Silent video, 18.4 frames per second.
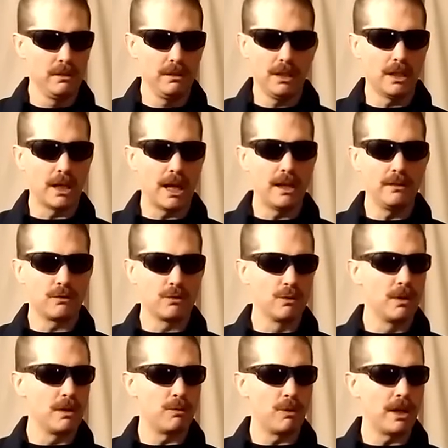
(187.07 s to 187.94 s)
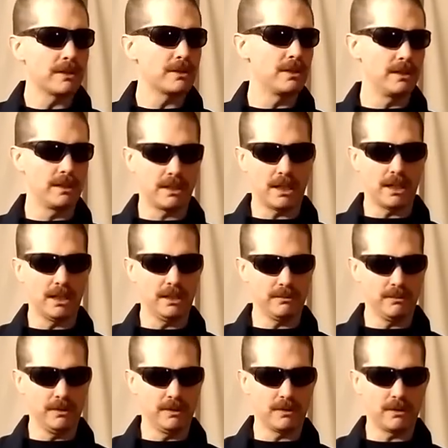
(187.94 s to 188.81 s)
And I grew up watching the
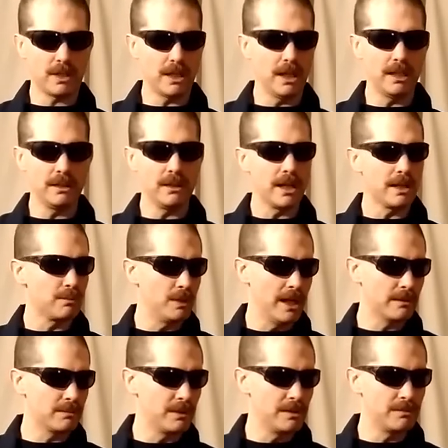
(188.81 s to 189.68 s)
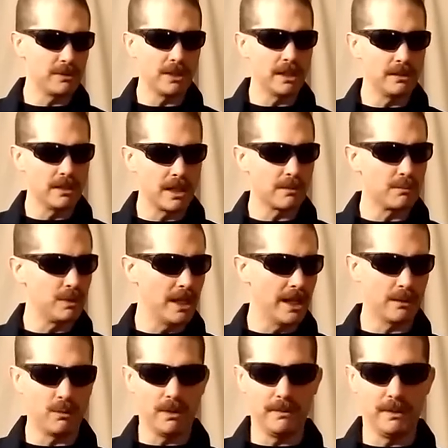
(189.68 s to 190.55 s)
Cosbys. Okay, I like black people. I like
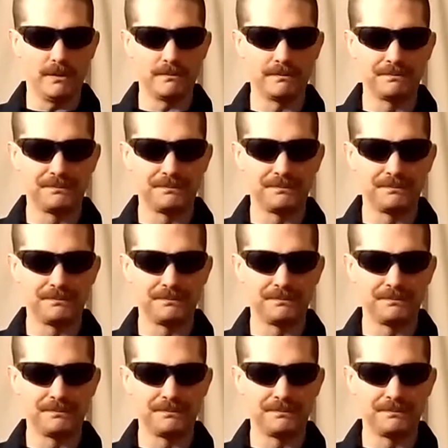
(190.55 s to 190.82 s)
black women.